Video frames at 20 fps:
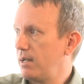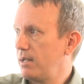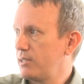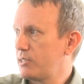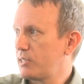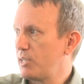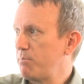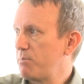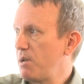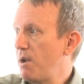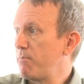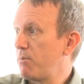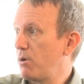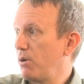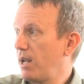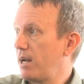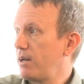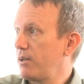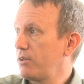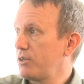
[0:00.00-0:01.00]
in September
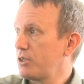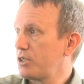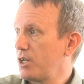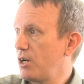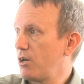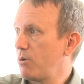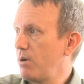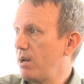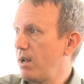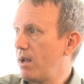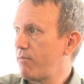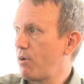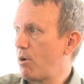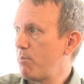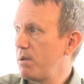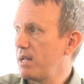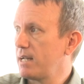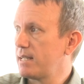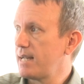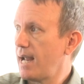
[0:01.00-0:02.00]
later this year, we have our
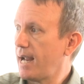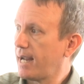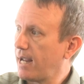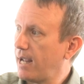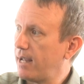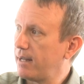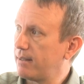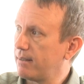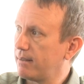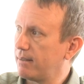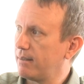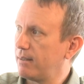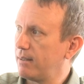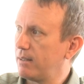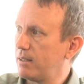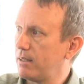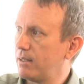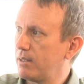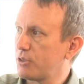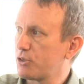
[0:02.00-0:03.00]
big TechEd
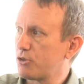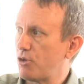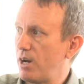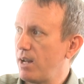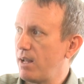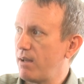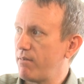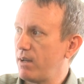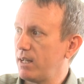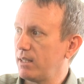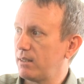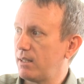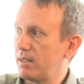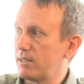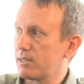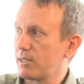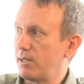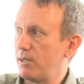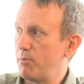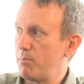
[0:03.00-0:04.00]
Australia event
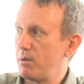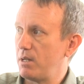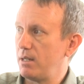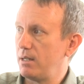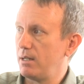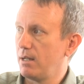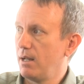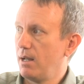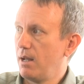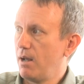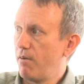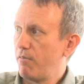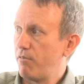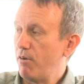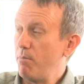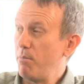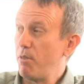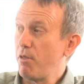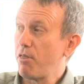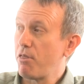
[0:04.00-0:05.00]
that's going to be
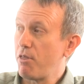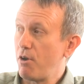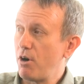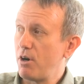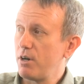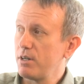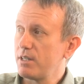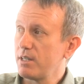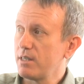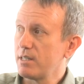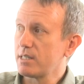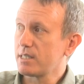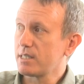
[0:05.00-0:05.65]
from the 3rd to the